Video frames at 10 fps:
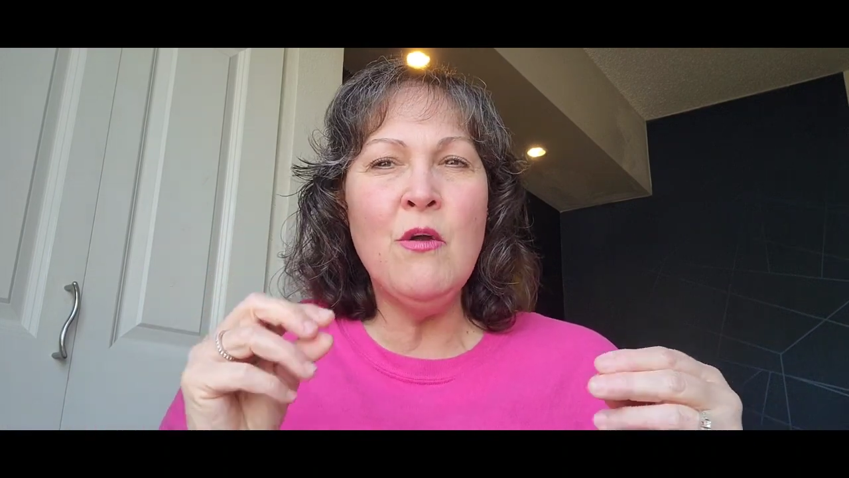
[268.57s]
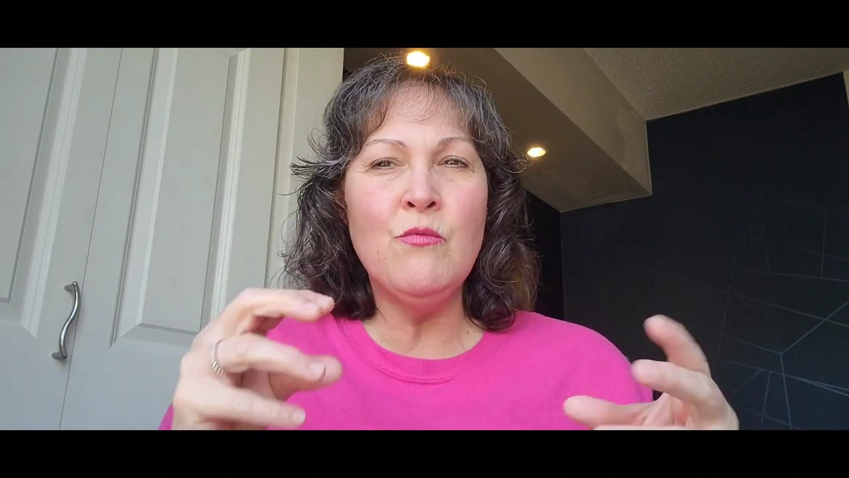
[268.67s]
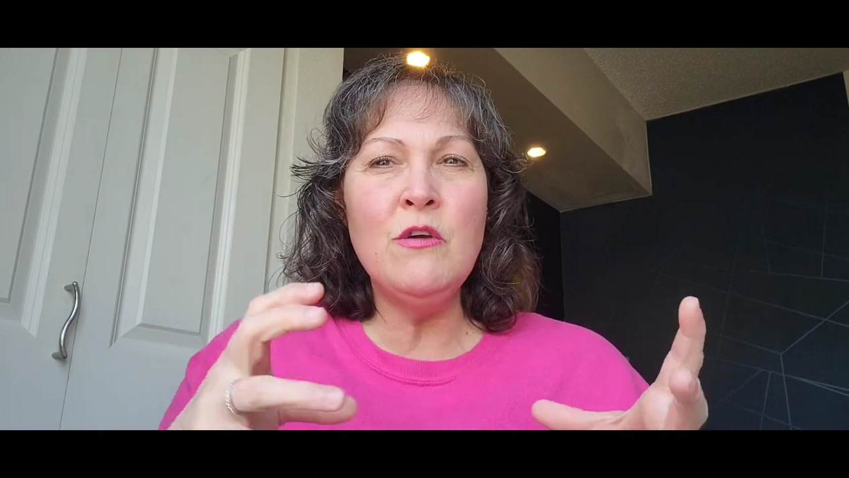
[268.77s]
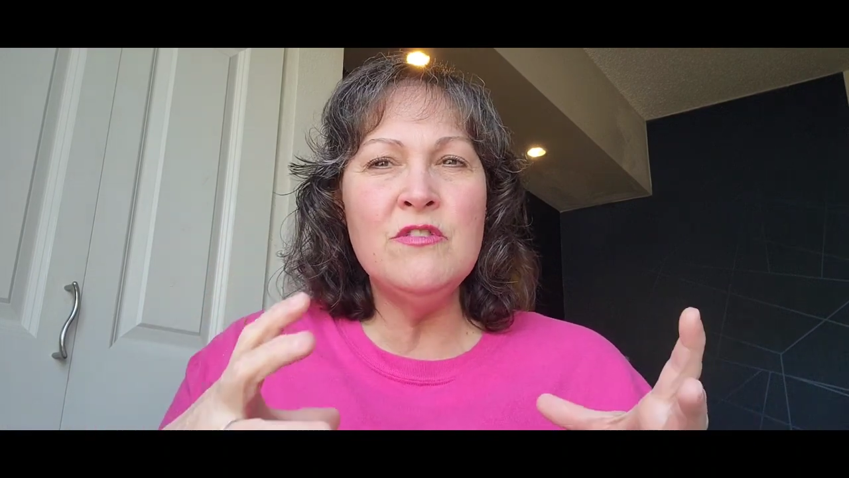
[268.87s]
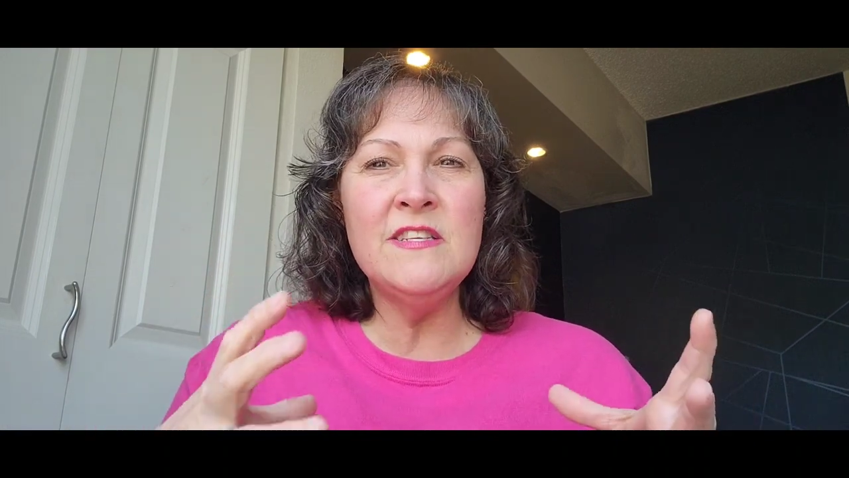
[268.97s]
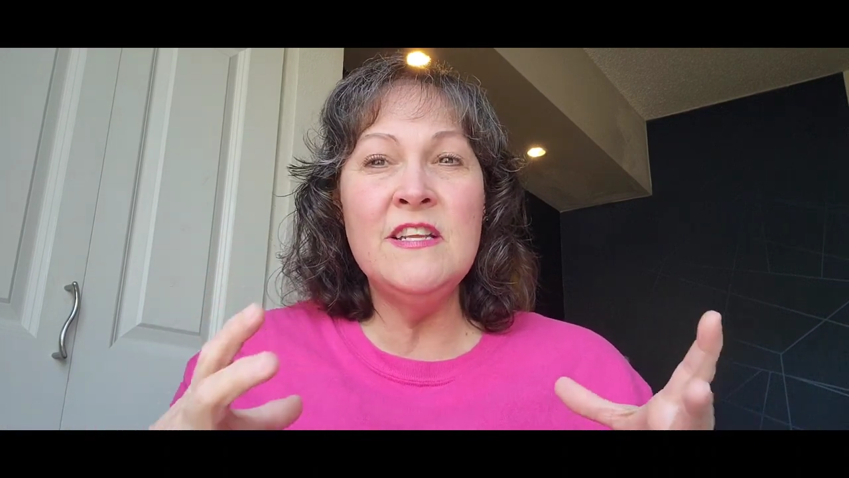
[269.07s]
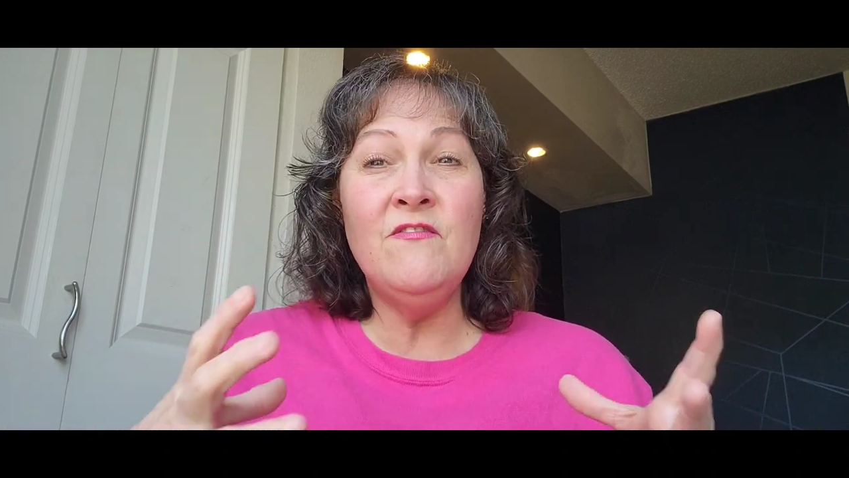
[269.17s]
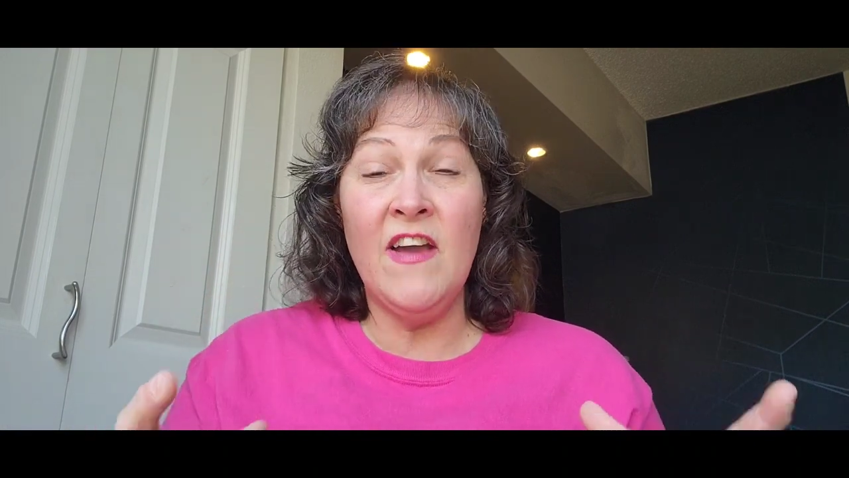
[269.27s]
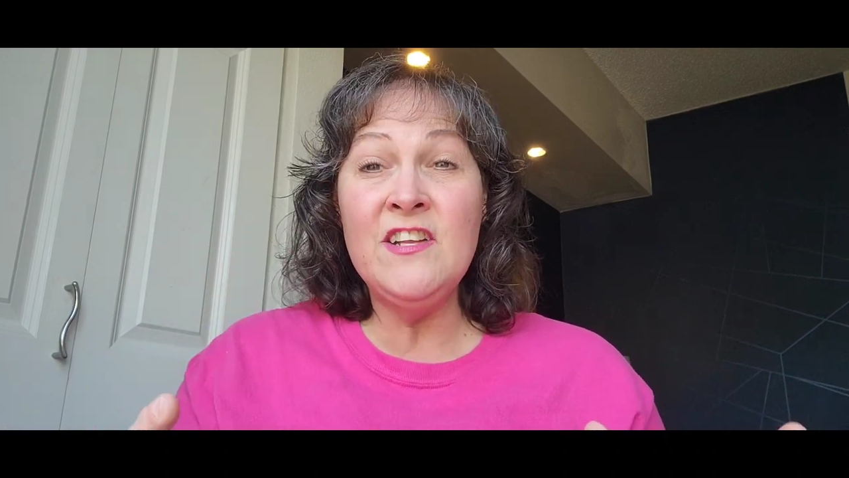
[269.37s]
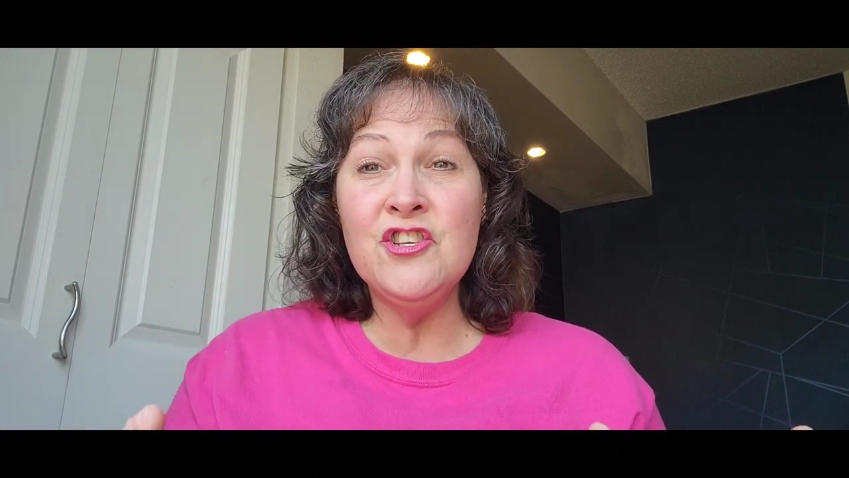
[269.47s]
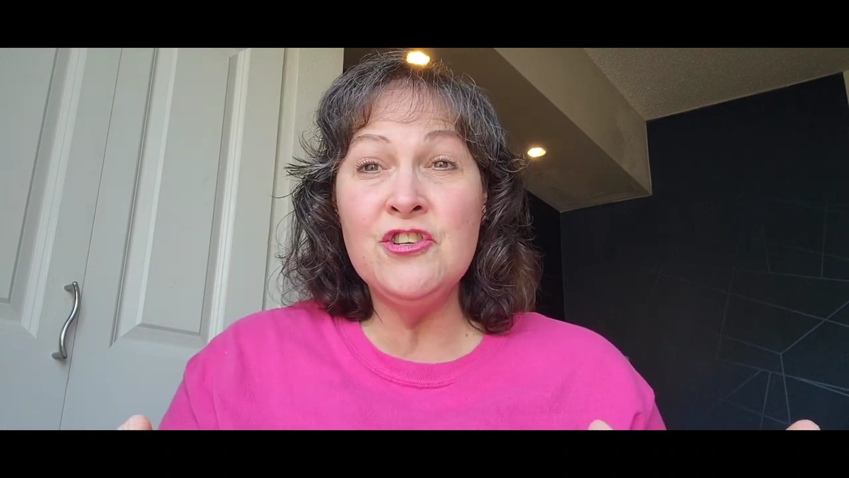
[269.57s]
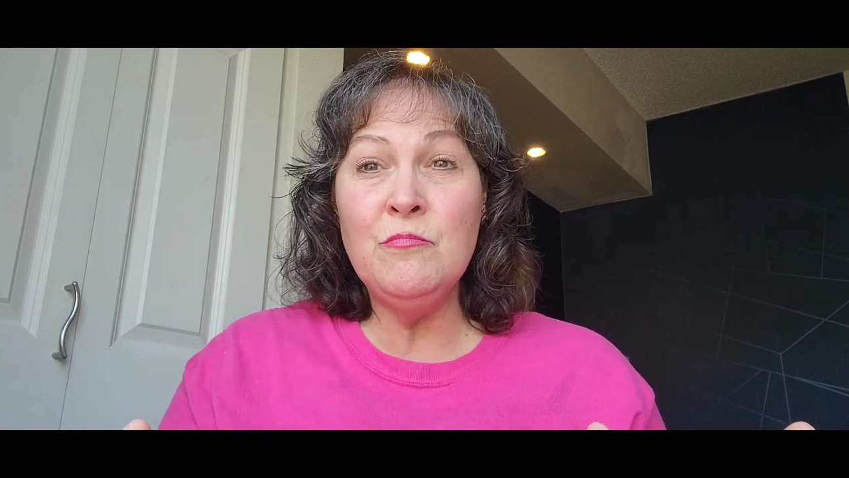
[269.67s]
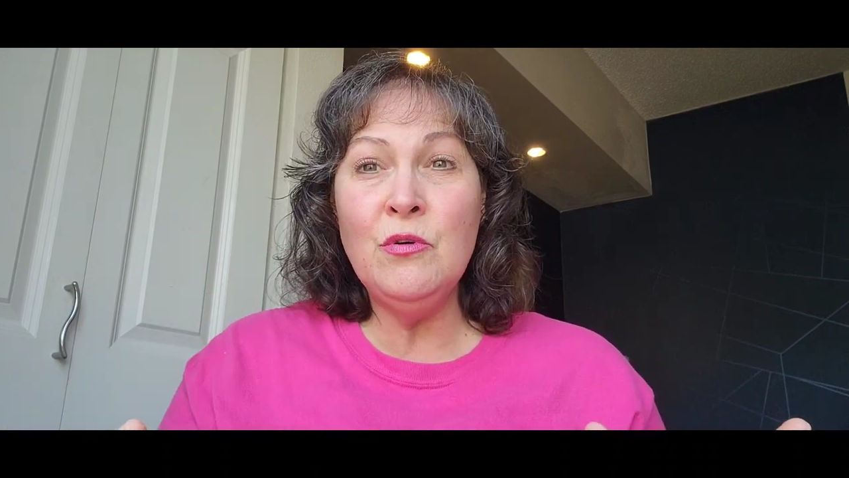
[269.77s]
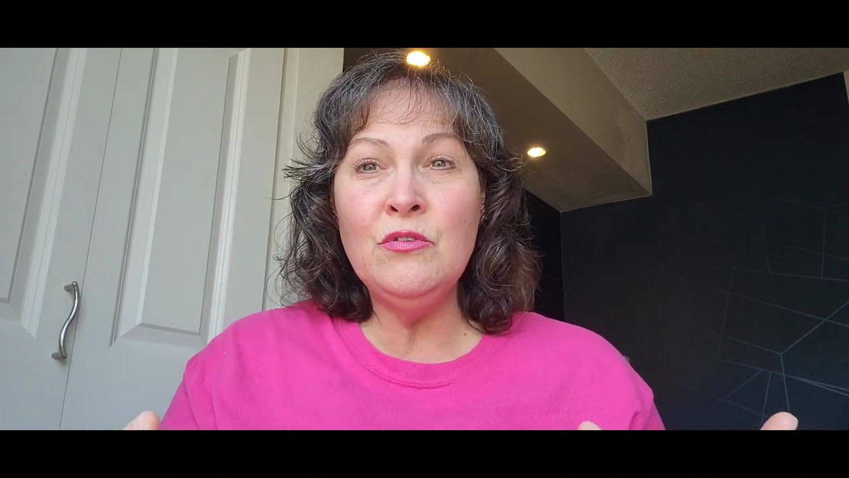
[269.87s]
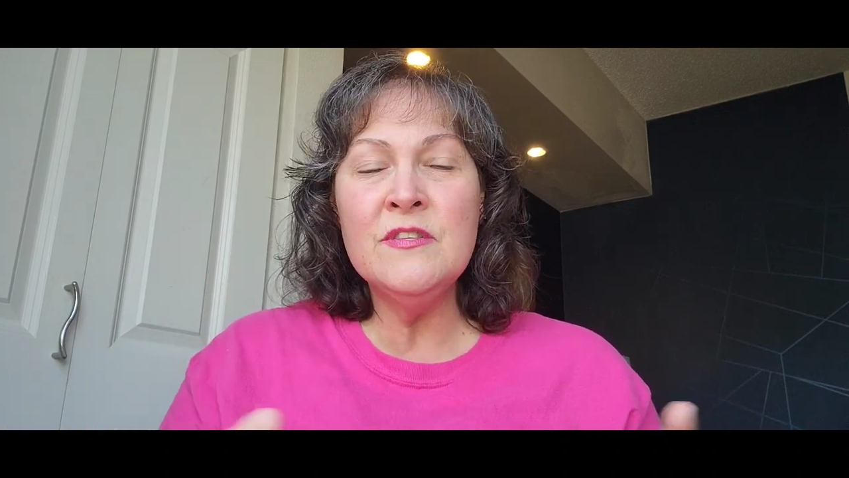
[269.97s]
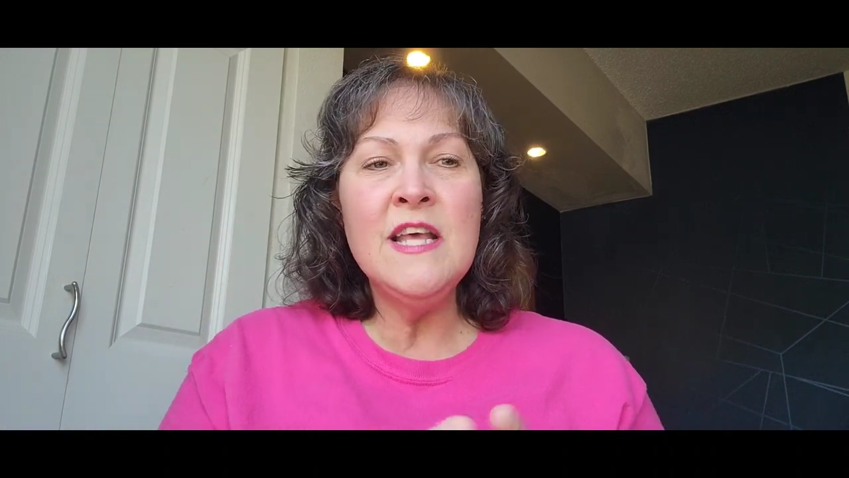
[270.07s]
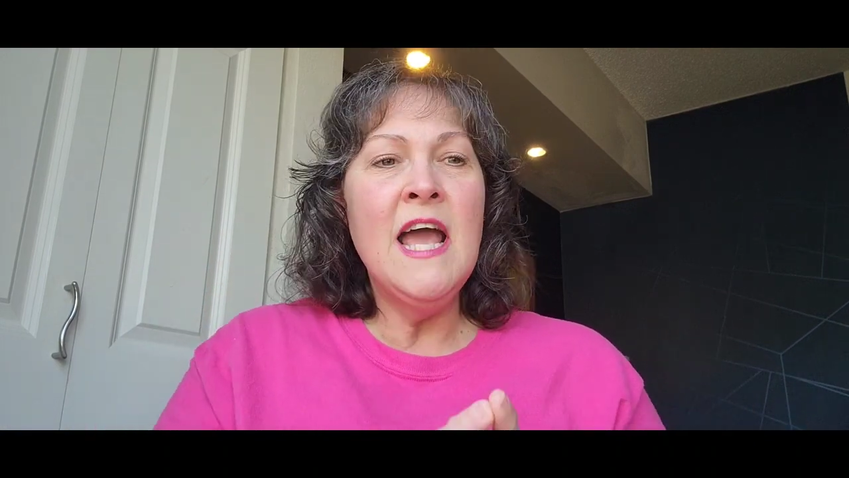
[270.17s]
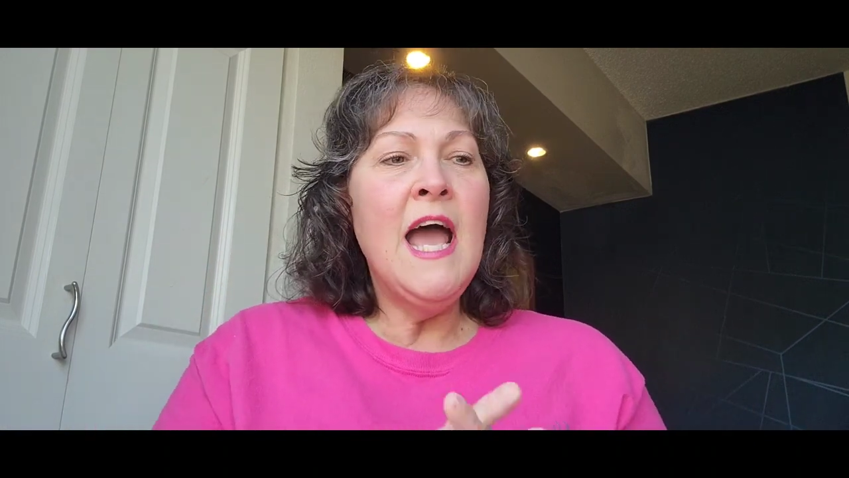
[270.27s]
roasted vegetables.